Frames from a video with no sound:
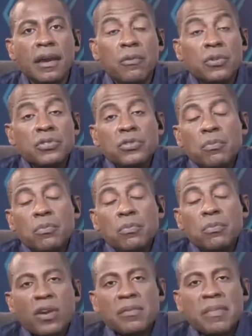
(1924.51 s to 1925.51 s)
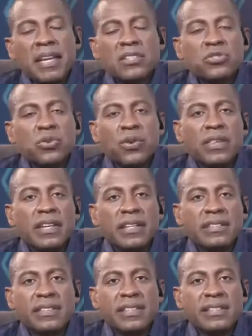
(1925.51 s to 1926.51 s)
and we'll do more to make sure that
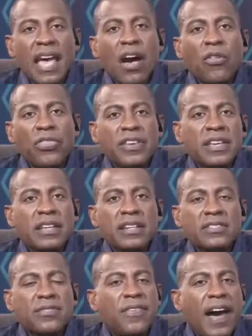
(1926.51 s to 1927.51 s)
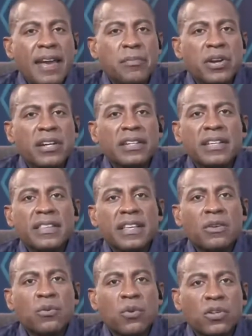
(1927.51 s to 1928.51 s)
it's it's healthy and it's vibrant and
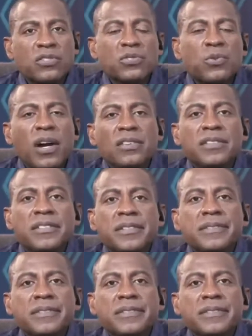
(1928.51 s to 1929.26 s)
that it works well.